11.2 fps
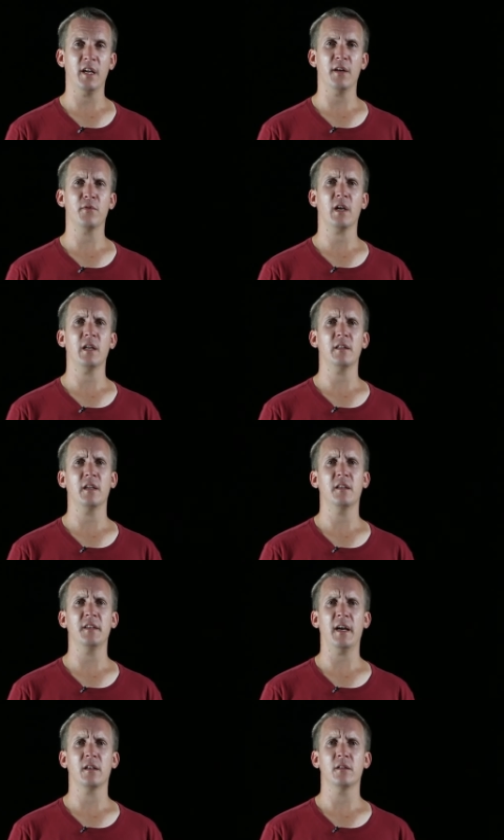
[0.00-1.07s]
I forget the
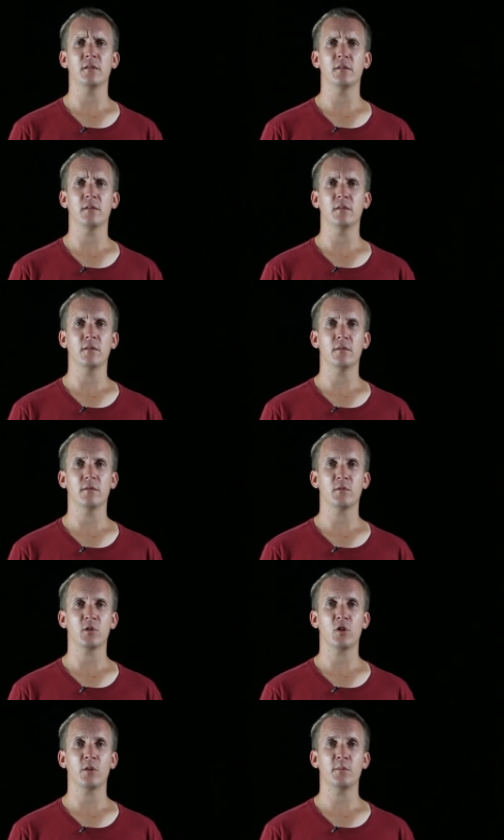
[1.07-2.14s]
exact
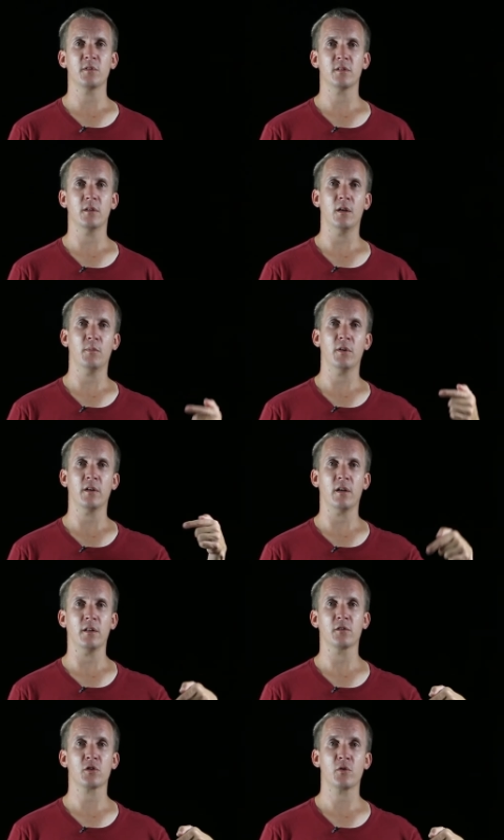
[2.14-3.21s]
terms. I'll put it
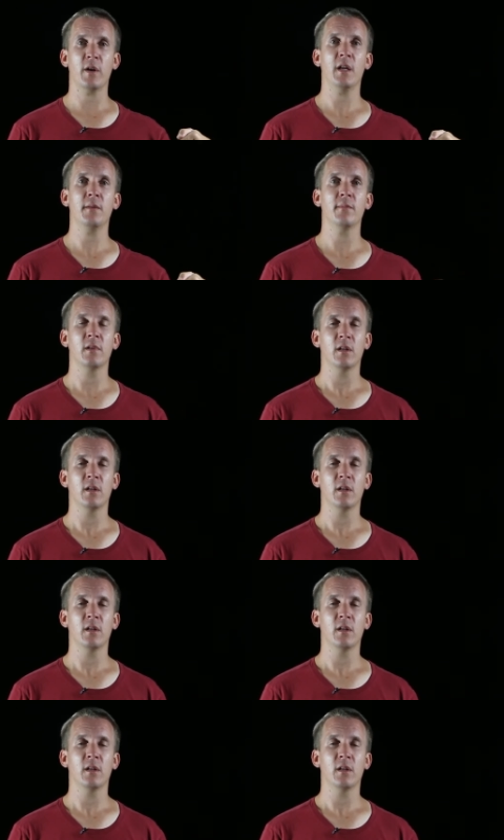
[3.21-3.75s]
on the screen.